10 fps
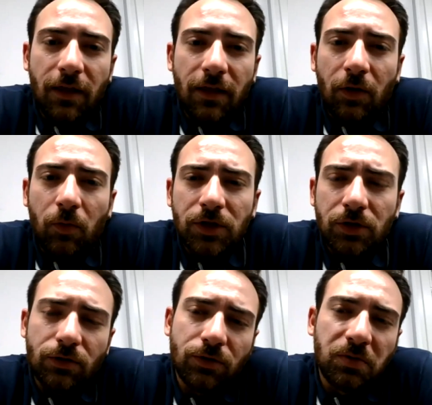The
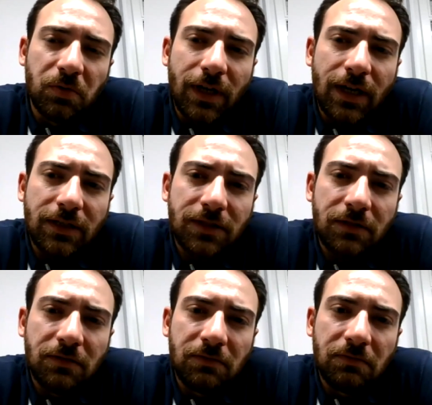questions we ask,
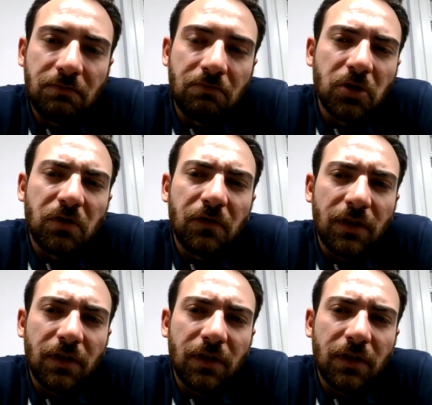most of